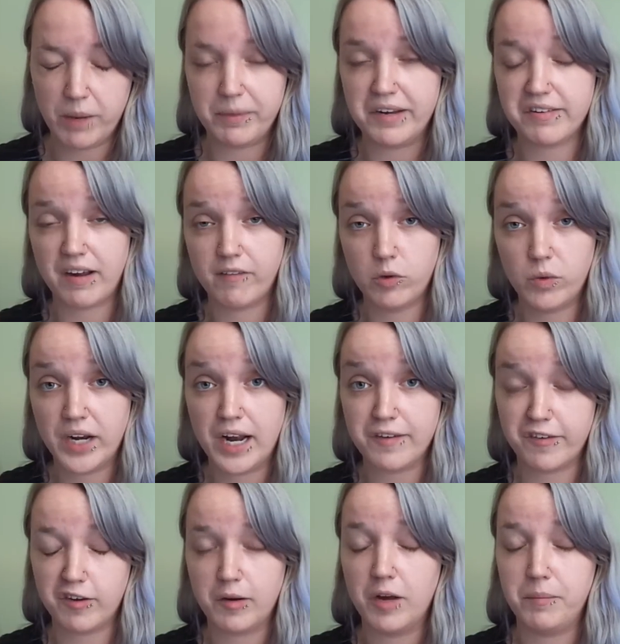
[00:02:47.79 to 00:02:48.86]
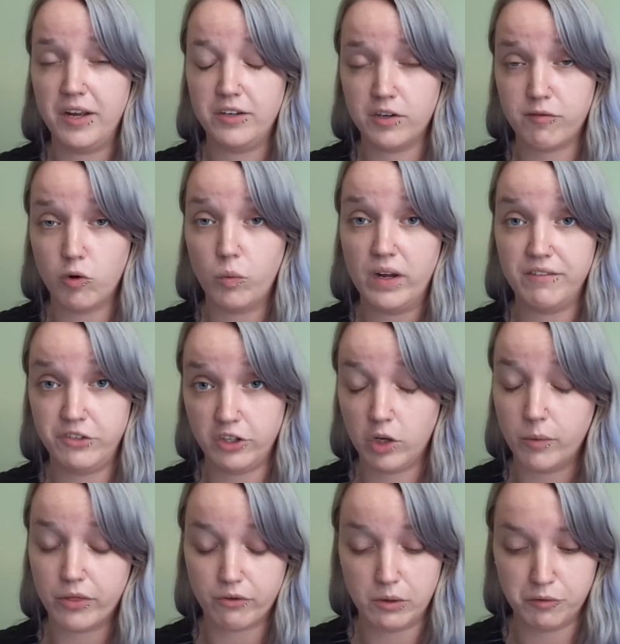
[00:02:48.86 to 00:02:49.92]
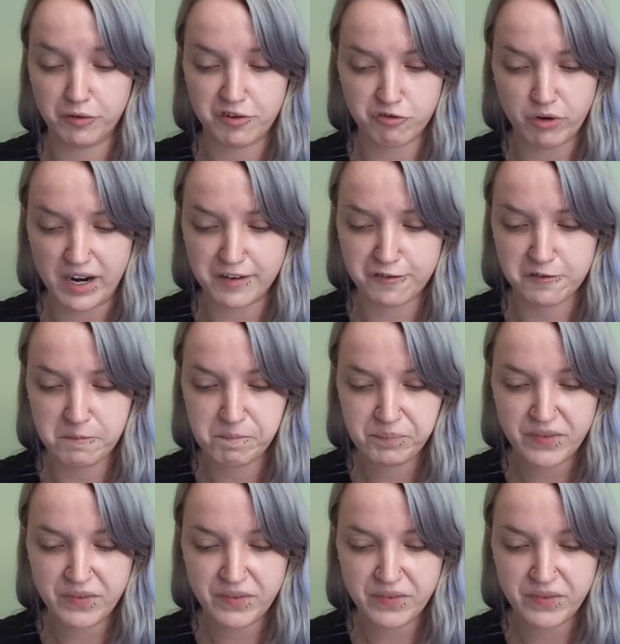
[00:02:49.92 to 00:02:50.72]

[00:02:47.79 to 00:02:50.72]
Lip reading: because everyone has a different way of dealing with their own stress.